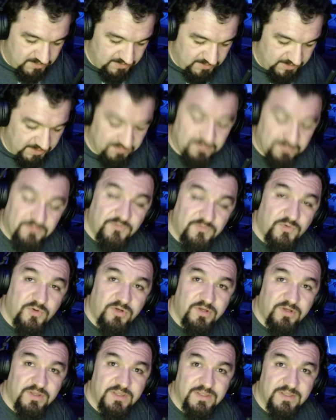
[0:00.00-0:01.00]
it
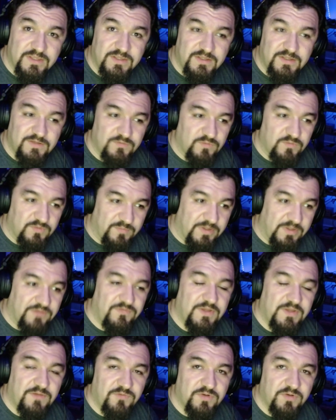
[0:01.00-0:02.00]
before, one of my
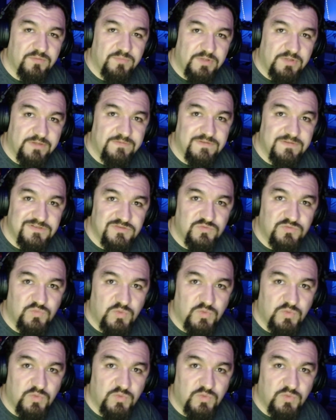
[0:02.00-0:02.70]
favorite PlayStation